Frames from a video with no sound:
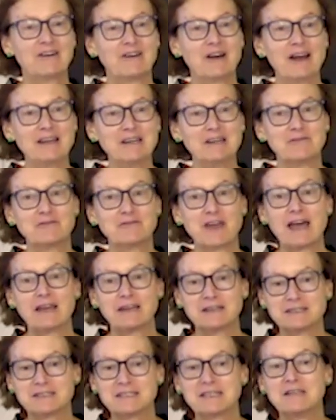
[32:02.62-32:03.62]
right? If
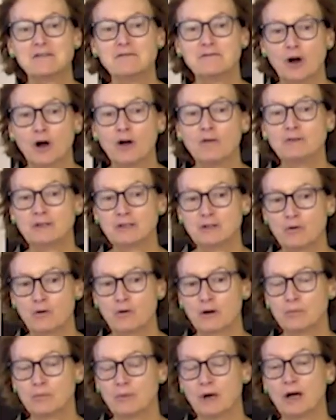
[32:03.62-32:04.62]
that is an evolving
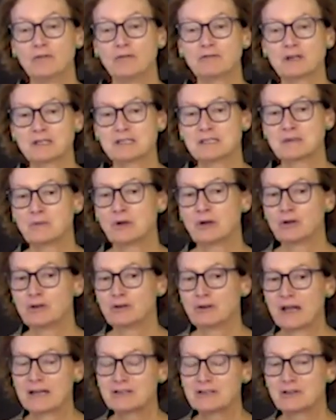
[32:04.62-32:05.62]
norm of customary
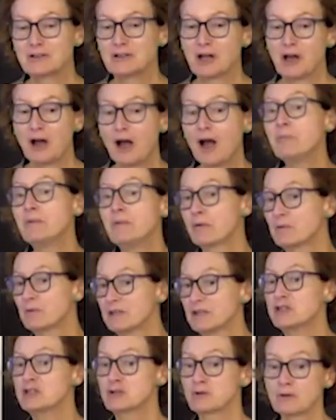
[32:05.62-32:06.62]
international law. I'm not
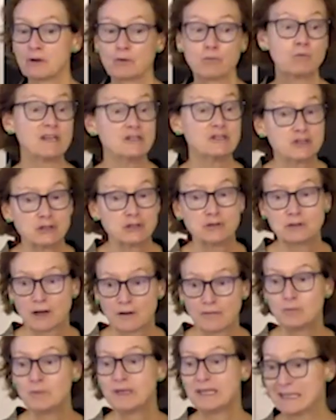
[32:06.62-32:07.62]
really sure a regional
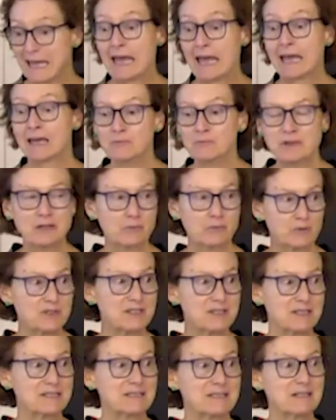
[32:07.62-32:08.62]
government can be a
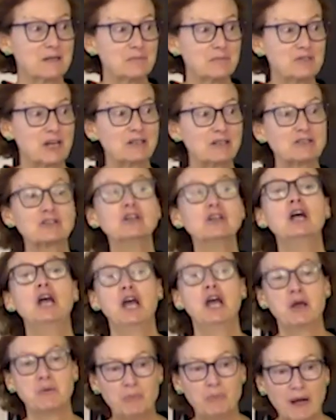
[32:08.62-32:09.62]
persistent objector,
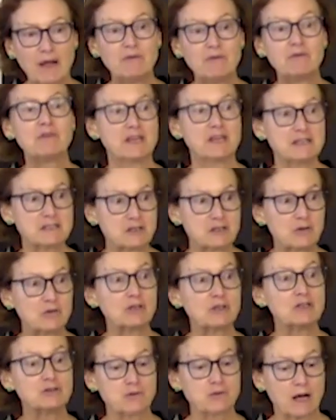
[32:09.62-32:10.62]
but they
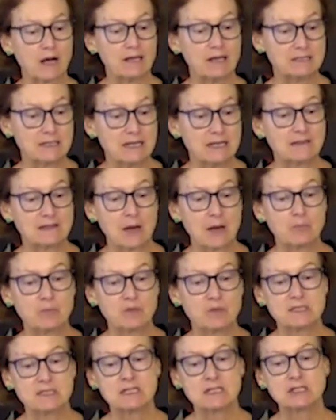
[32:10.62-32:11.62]
certainly try to take that
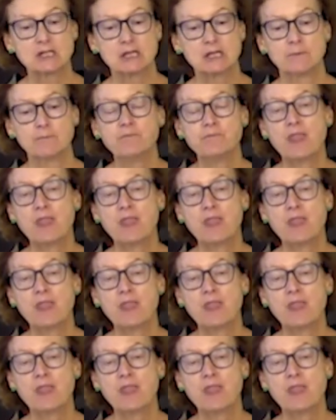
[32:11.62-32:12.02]
position.